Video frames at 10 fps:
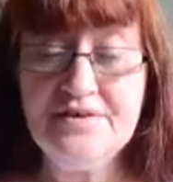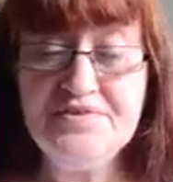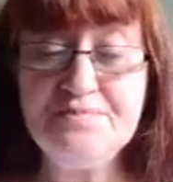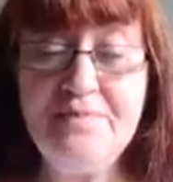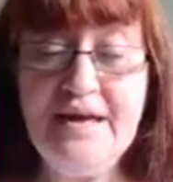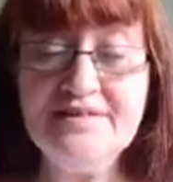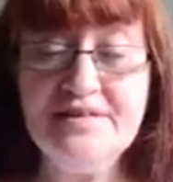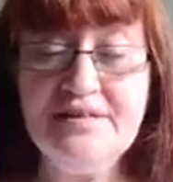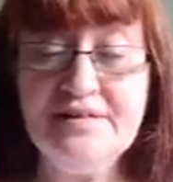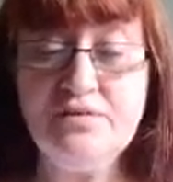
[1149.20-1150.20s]
Spend
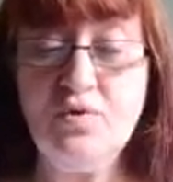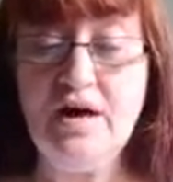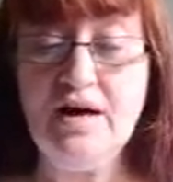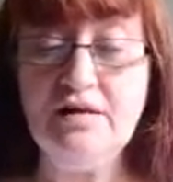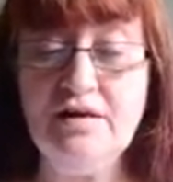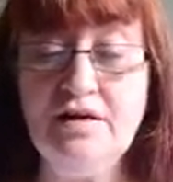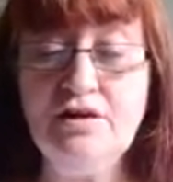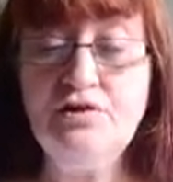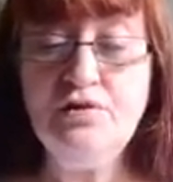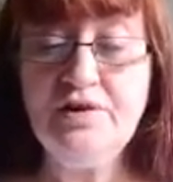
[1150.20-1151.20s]
a little while
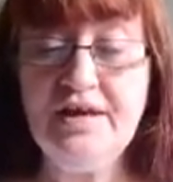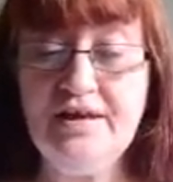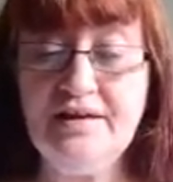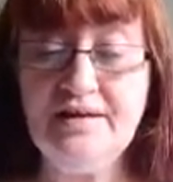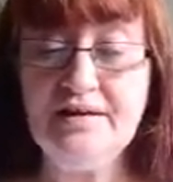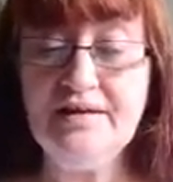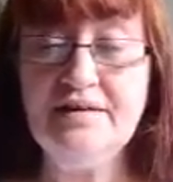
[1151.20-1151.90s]
looking